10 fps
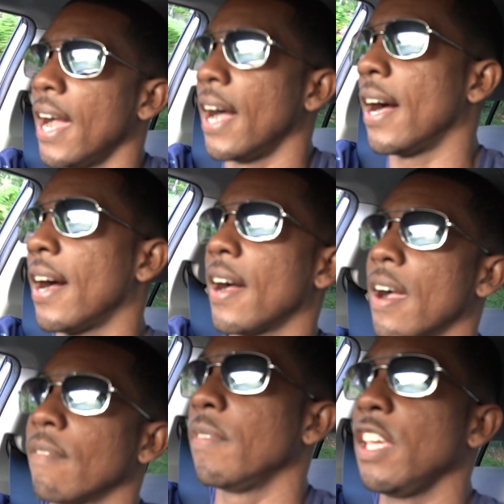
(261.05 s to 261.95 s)

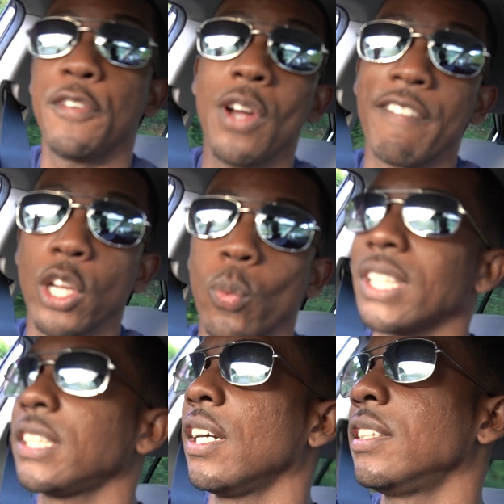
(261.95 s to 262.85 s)
If you have any
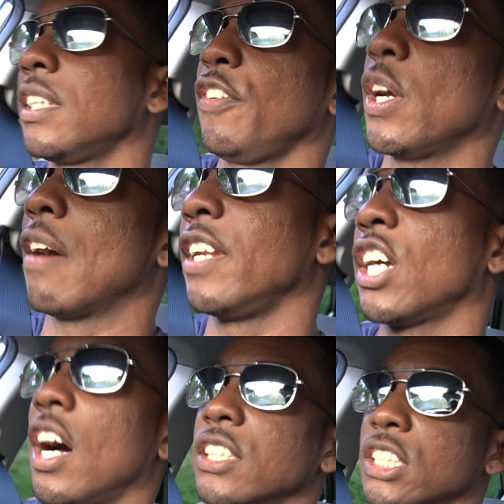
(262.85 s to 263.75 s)
questions, if you have any
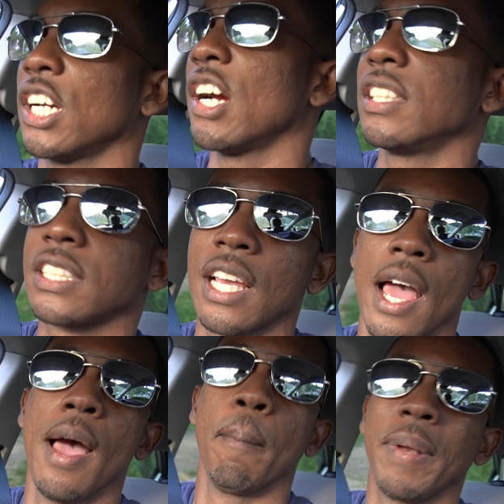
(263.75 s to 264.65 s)
concerns,
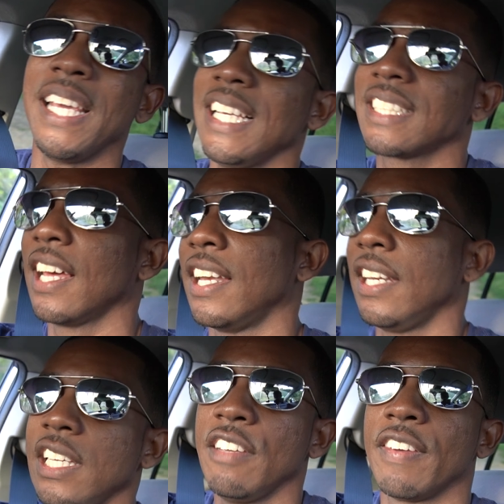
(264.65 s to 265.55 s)
please
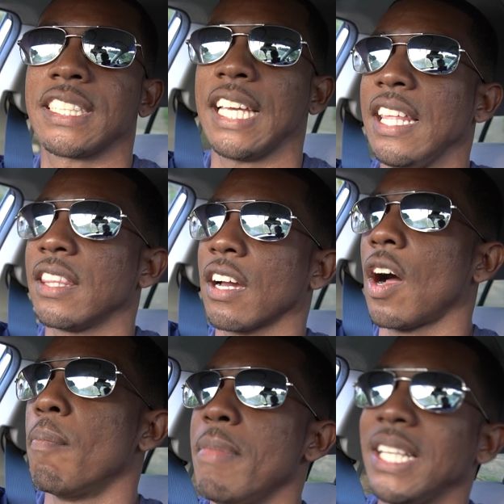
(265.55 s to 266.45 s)
leave it in the
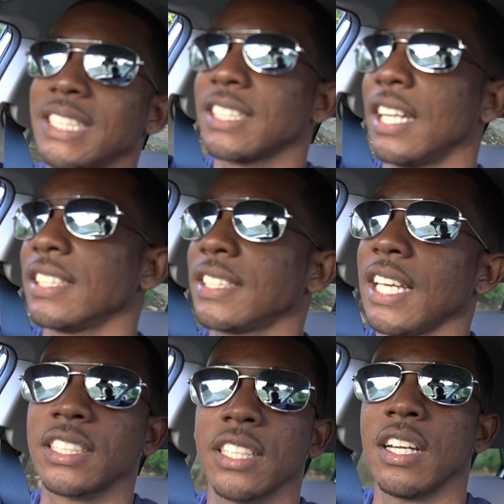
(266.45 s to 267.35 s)
comments
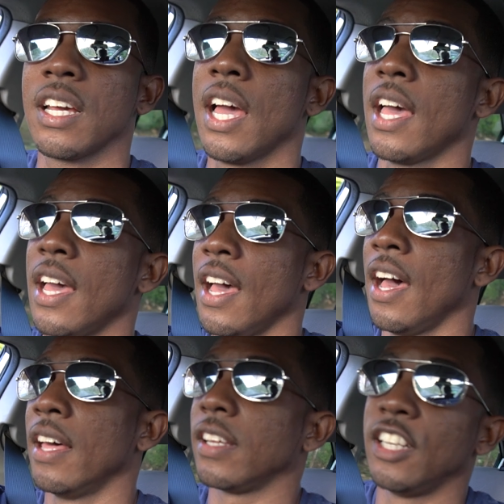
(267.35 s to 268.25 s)
section.
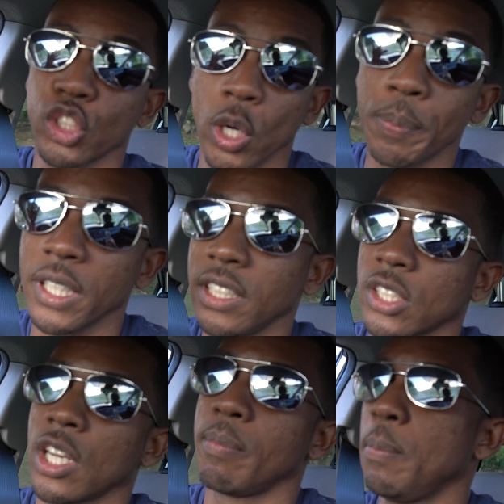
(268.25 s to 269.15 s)
The description is
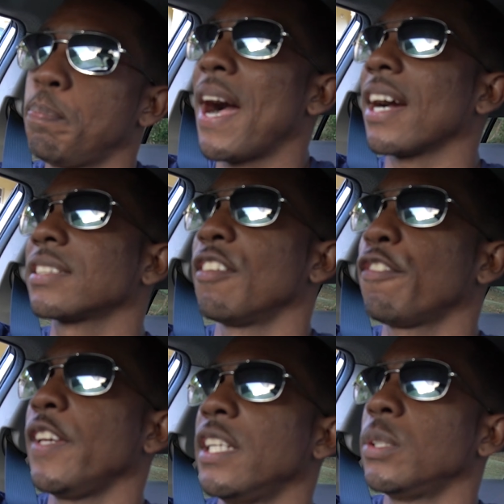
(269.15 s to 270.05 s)
going to be packed and
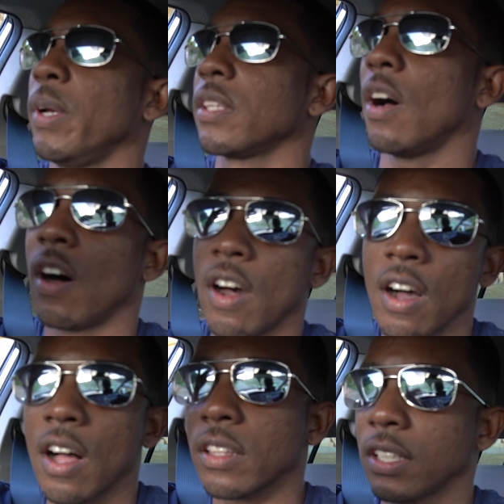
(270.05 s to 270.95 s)
filled with
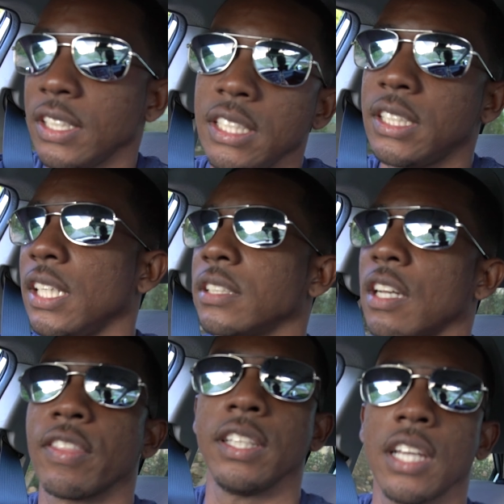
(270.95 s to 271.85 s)
all the details
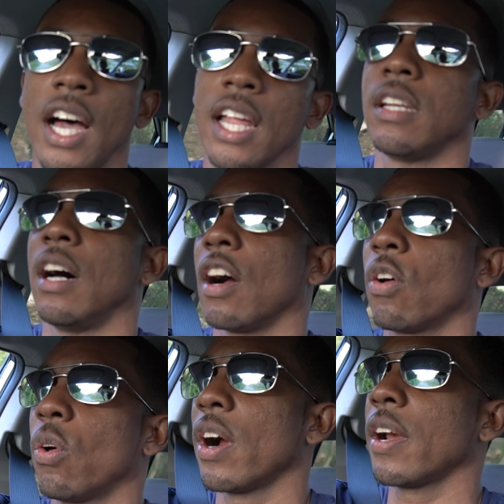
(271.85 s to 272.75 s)
of this Honda
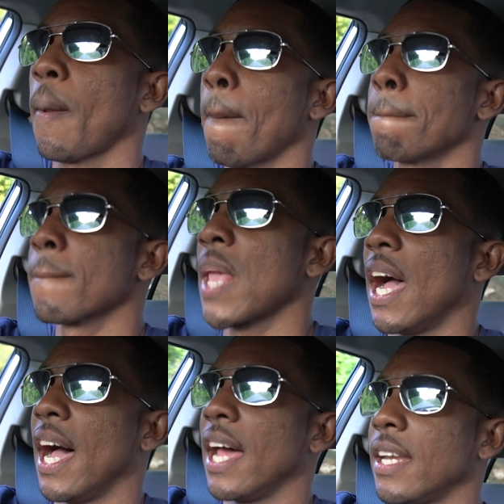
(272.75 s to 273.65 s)
Accord.
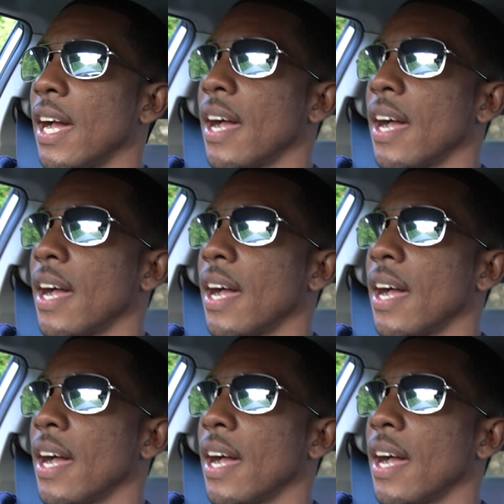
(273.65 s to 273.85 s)
And